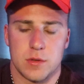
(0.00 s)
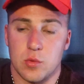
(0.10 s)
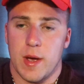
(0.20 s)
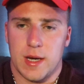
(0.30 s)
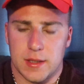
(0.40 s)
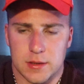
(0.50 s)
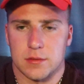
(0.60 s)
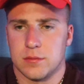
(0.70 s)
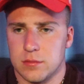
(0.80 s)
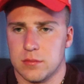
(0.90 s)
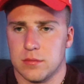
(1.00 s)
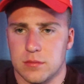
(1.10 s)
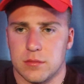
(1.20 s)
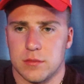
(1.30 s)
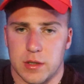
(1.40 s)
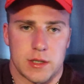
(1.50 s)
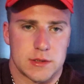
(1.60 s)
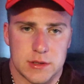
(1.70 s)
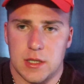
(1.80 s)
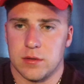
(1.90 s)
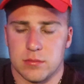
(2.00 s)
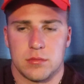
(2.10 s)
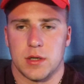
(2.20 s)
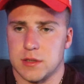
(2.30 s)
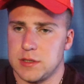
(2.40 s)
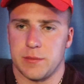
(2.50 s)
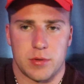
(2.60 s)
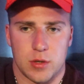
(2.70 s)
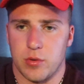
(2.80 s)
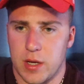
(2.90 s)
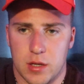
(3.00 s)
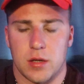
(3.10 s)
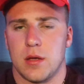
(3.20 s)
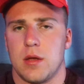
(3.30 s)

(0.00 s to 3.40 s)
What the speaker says: You wait. You're going to see pretty quick.